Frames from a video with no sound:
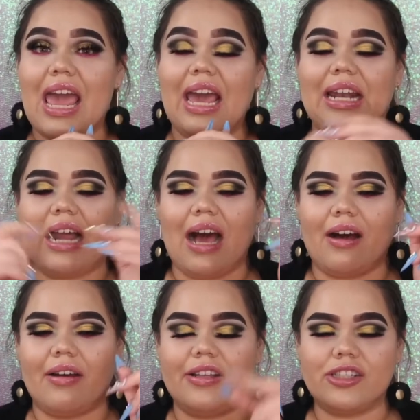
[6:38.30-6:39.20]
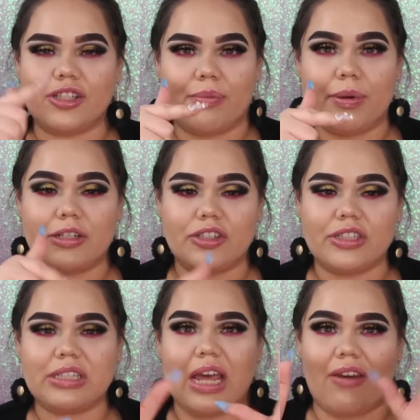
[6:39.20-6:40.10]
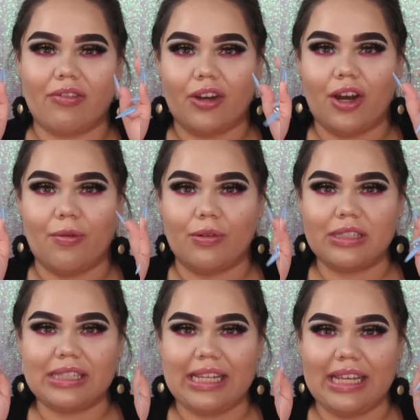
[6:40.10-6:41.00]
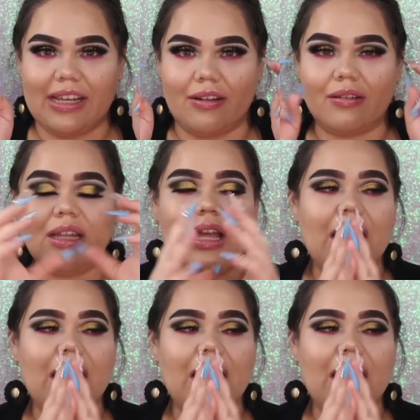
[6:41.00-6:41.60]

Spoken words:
And I'll insert pictures after it was healed